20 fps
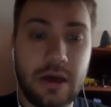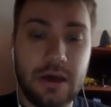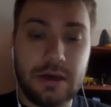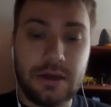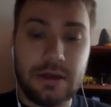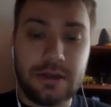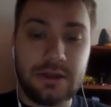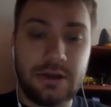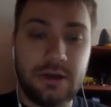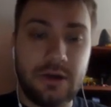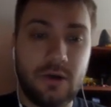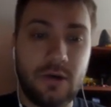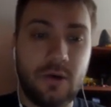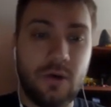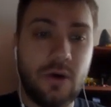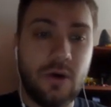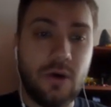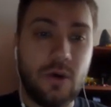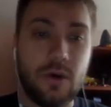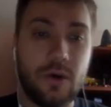so
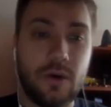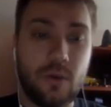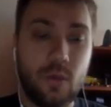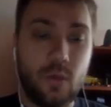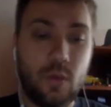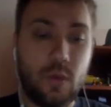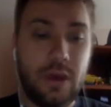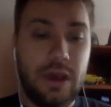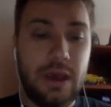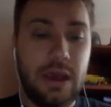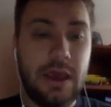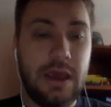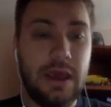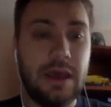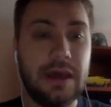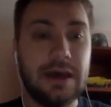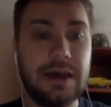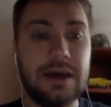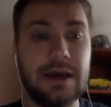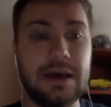
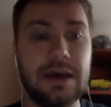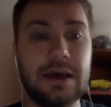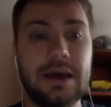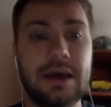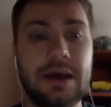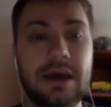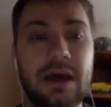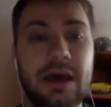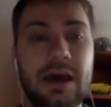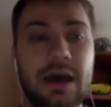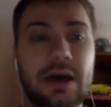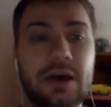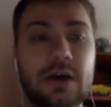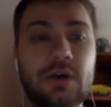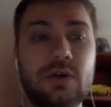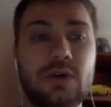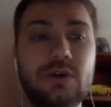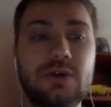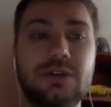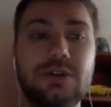we
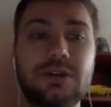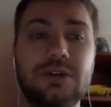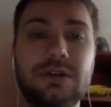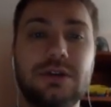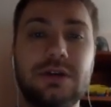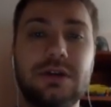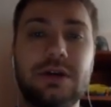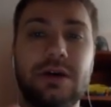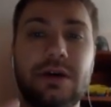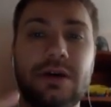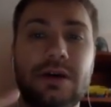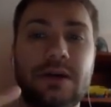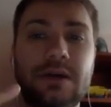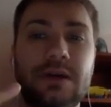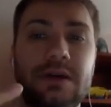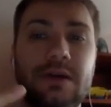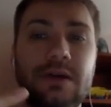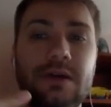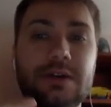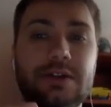could,
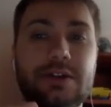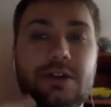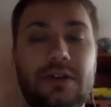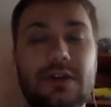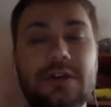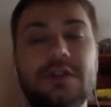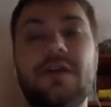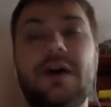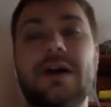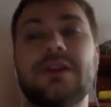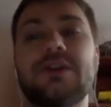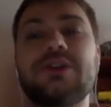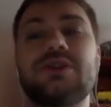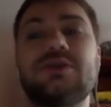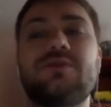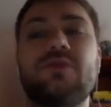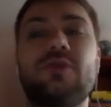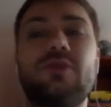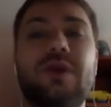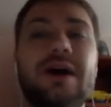so this
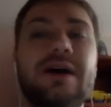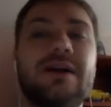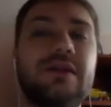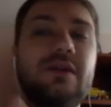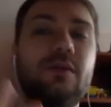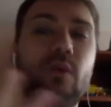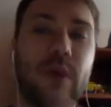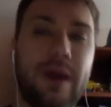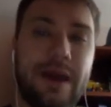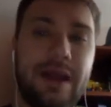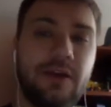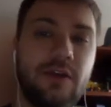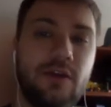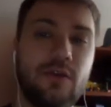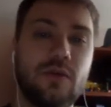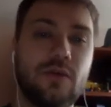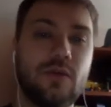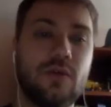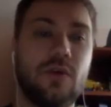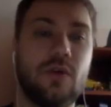function provide the
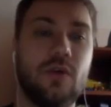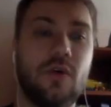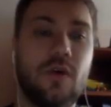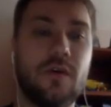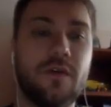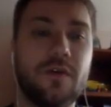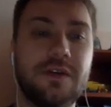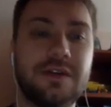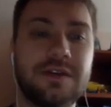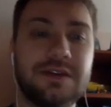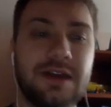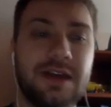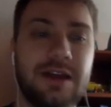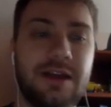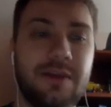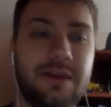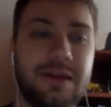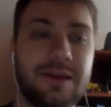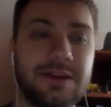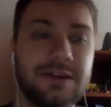value of this
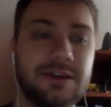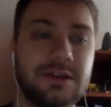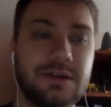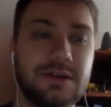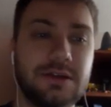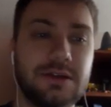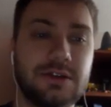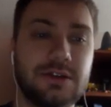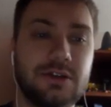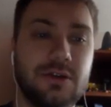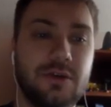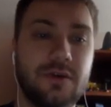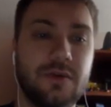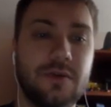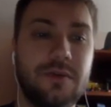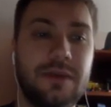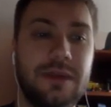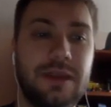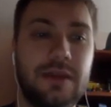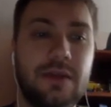element. So
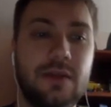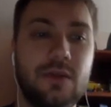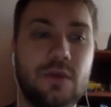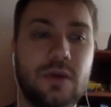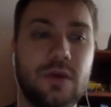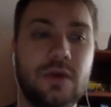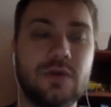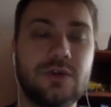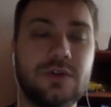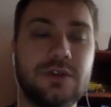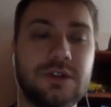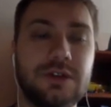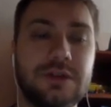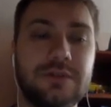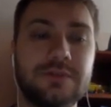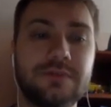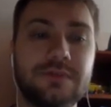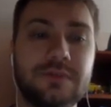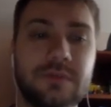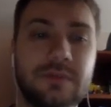meaning we could,
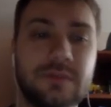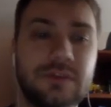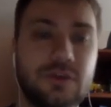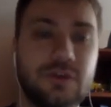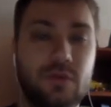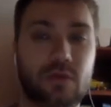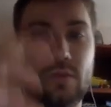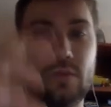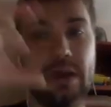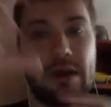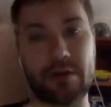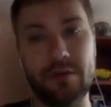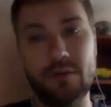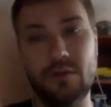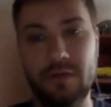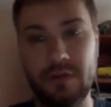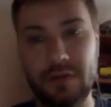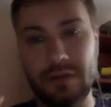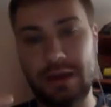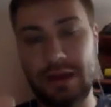so we are
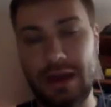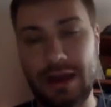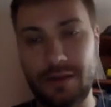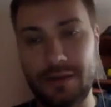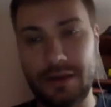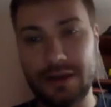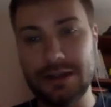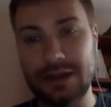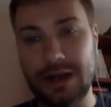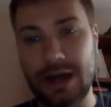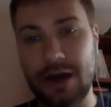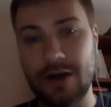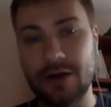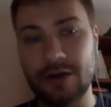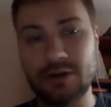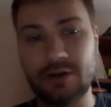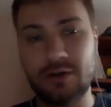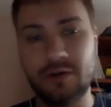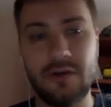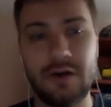removing the element
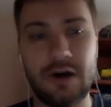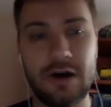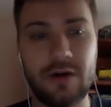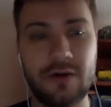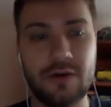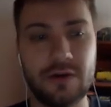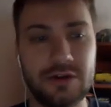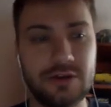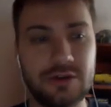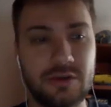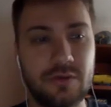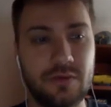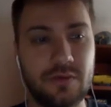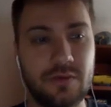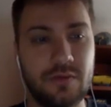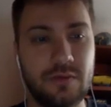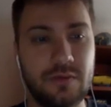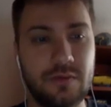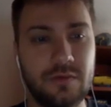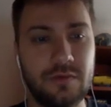out of our, so
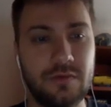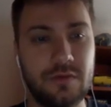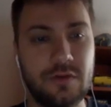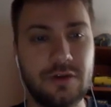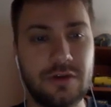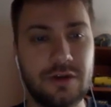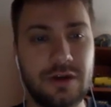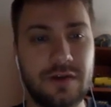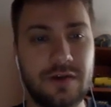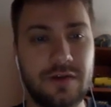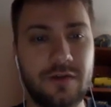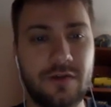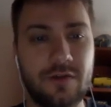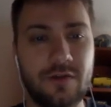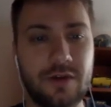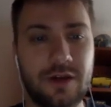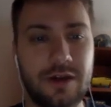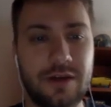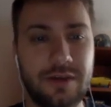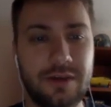we don't have
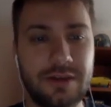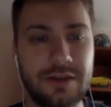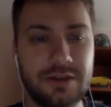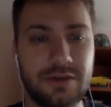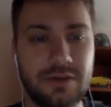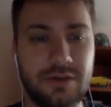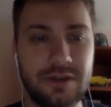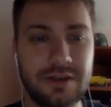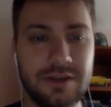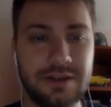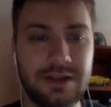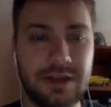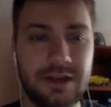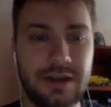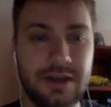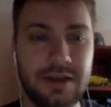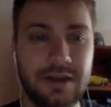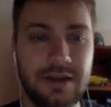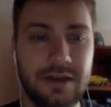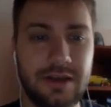4 elements, so let's take
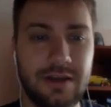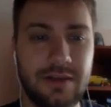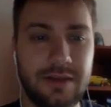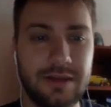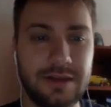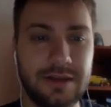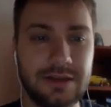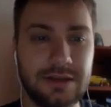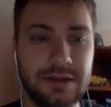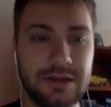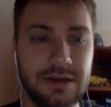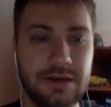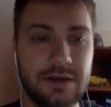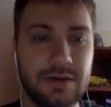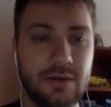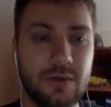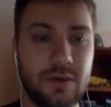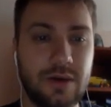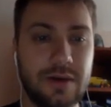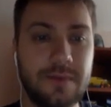an element
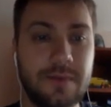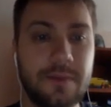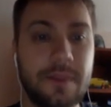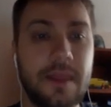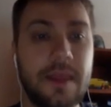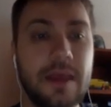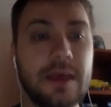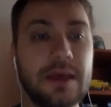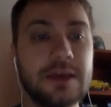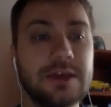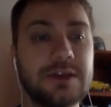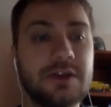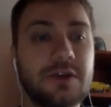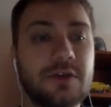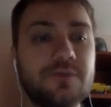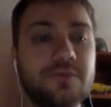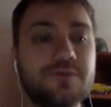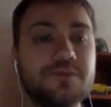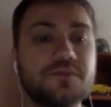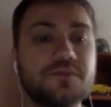1. So